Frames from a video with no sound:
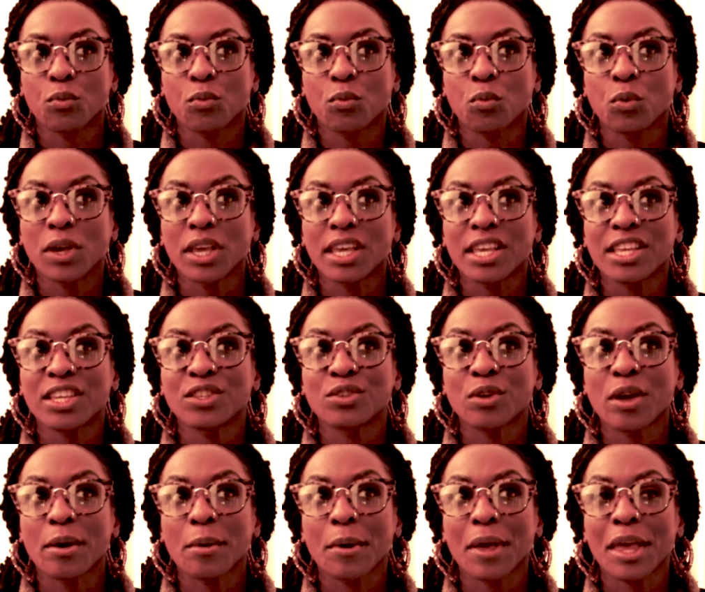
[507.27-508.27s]
we
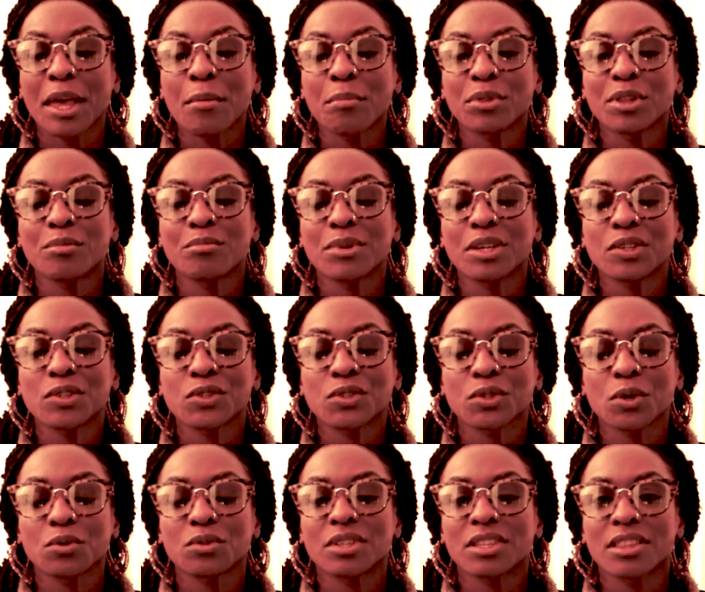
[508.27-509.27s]
implement
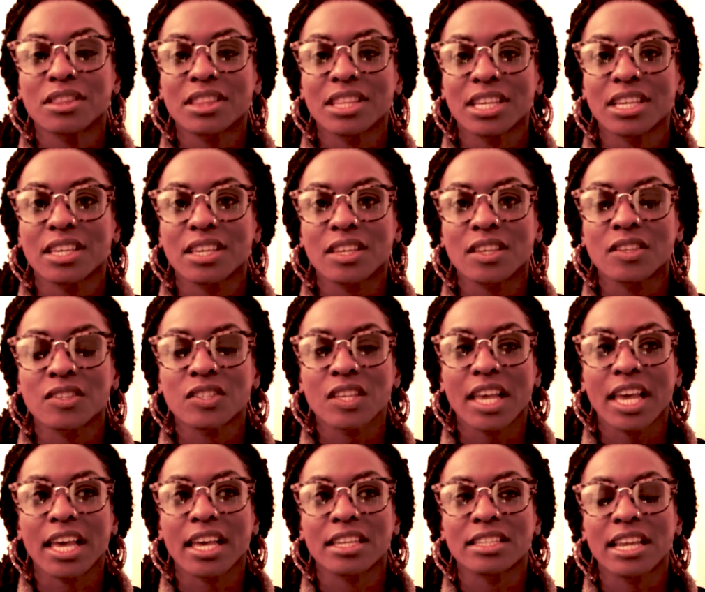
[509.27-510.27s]
certain things
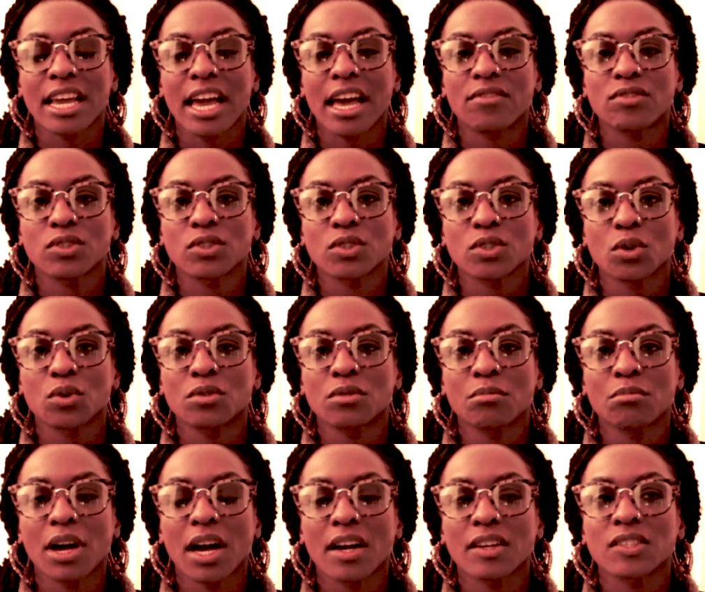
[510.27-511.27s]
and have a certain
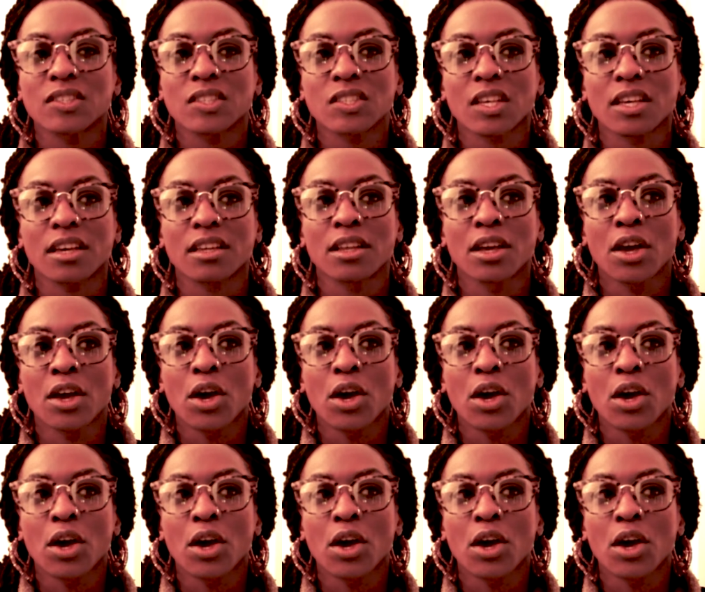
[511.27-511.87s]
mindset,